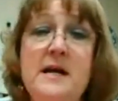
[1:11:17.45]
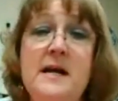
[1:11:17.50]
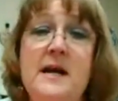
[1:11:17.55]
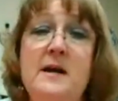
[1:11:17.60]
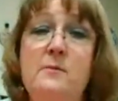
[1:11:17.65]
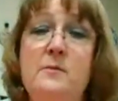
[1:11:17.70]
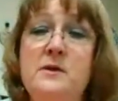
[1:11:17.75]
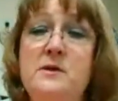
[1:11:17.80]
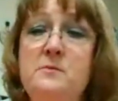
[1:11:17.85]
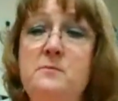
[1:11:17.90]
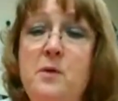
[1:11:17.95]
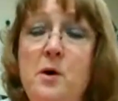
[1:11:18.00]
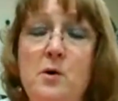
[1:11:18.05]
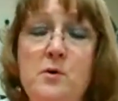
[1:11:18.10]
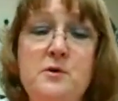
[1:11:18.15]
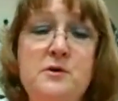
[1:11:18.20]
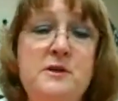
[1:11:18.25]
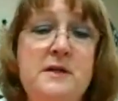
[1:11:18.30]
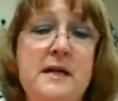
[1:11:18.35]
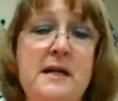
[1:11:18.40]
It was
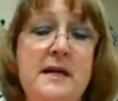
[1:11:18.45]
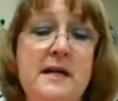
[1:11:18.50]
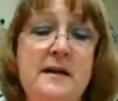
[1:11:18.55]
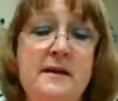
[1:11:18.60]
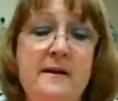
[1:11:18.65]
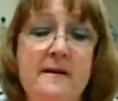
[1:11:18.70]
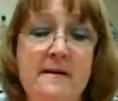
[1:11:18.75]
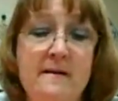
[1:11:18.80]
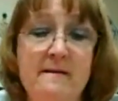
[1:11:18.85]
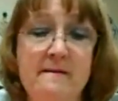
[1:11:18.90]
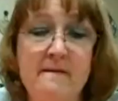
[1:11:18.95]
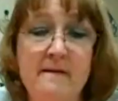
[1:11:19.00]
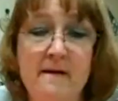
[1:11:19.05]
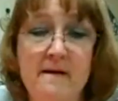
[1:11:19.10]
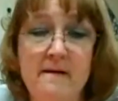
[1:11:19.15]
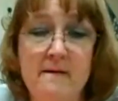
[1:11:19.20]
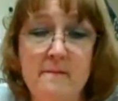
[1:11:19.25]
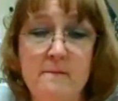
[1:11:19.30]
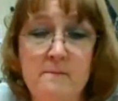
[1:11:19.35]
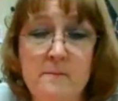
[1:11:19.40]
posted
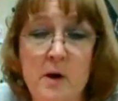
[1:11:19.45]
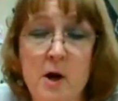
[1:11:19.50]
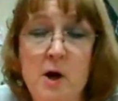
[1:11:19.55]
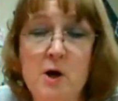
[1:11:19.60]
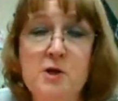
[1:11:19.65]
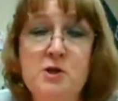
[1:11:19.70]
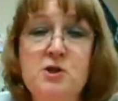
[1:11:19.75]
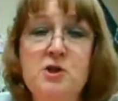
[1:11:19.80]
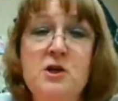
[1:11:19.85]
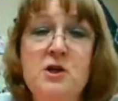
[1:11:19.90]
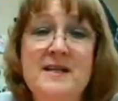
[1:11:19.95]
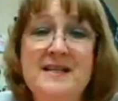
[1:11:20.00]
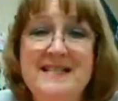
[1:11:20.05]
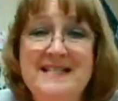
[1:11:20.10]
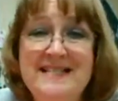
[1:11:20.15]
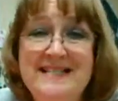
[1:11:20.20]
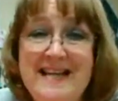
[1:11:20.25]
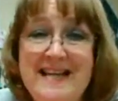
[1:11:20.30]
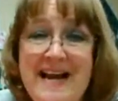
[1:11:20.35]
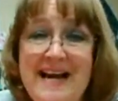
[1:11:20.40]
March
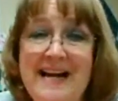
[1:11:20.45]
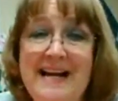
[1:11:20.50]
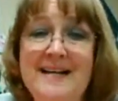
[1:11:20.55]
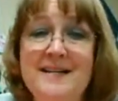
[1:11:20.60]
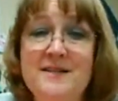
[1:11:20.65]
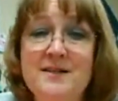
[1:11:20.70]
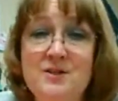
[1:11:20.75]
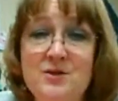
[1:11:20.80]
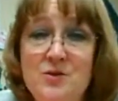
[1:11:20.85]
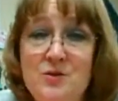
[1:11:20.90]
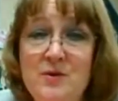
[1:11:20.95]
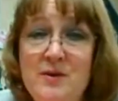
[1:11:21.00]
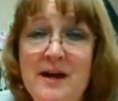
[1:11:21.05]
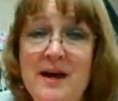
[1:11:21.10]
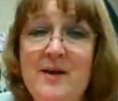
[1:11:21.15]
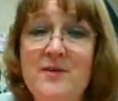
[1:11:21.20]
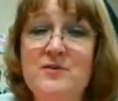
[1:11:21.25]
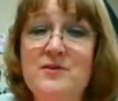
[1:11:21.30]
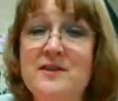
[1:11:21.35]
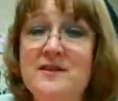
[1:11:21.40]
2nd,
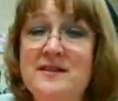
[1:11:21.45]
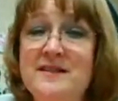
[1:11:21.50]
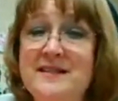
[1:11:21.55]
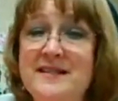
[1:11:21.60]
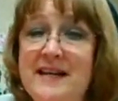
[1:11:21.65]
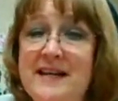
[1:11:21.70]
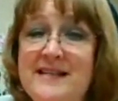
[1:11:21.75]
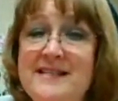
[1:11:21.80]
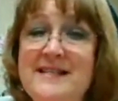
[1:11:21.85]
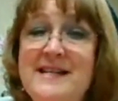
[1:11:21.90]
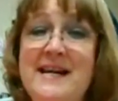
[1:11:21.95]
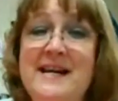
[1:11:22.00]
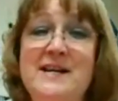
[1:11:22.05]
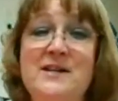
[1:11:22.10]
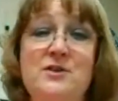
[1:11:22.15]
2016.